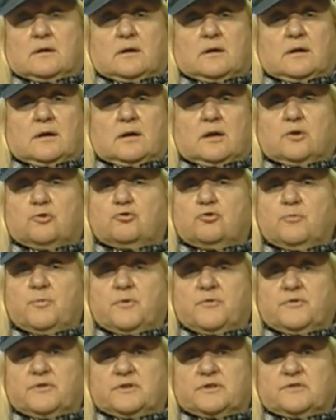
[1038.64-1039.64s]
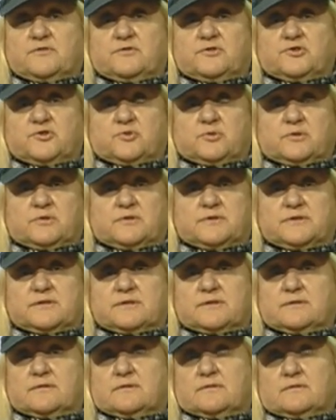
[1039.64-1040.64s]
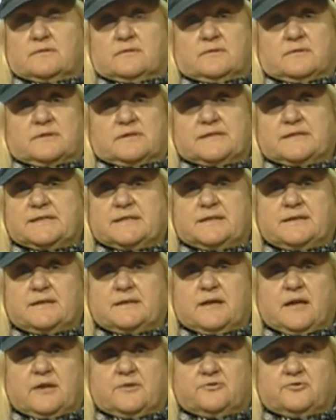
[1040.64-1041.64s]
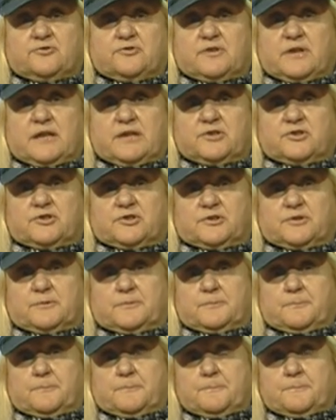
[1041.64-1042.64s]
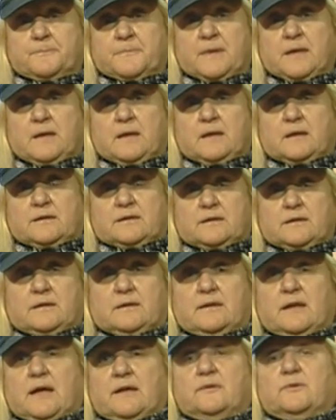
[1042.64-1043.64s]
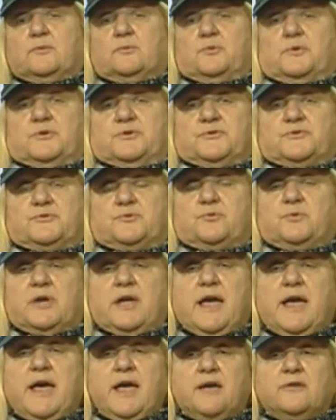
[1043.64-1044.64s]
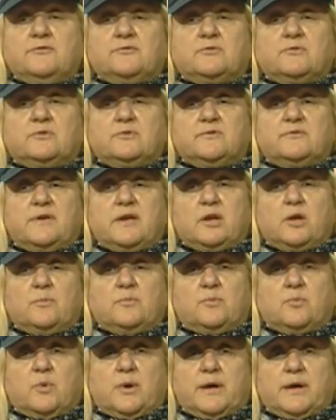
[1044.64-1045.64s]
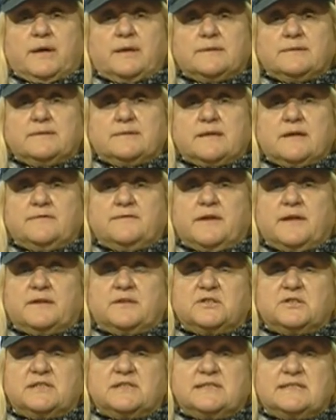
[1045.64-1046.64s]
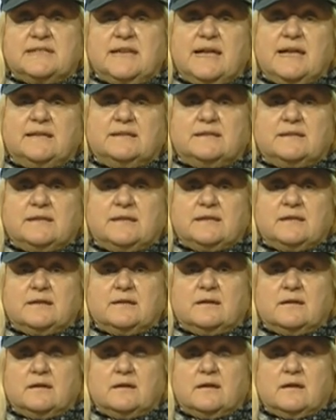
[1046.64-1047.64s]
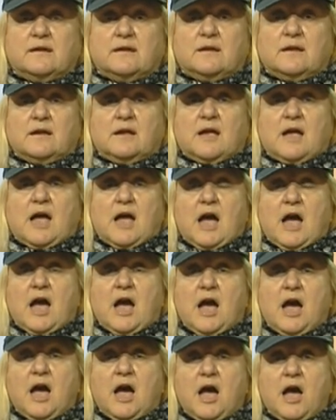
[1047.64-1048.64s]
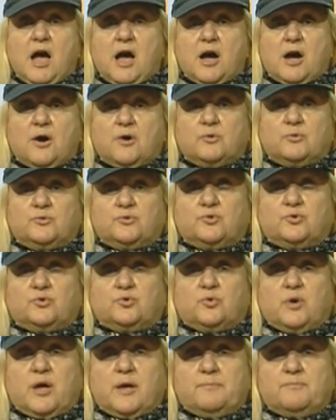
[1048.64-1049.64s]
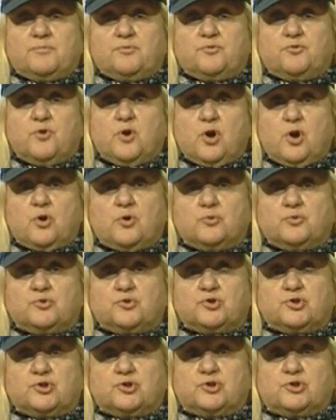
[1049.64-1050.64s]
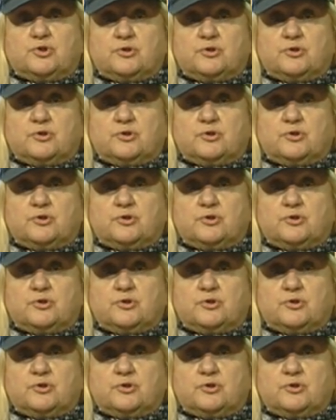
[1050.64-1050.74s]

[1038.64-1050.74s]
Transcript: a group of individuals, city, country, nation. In other words, we have to develop ways of understanding how to approach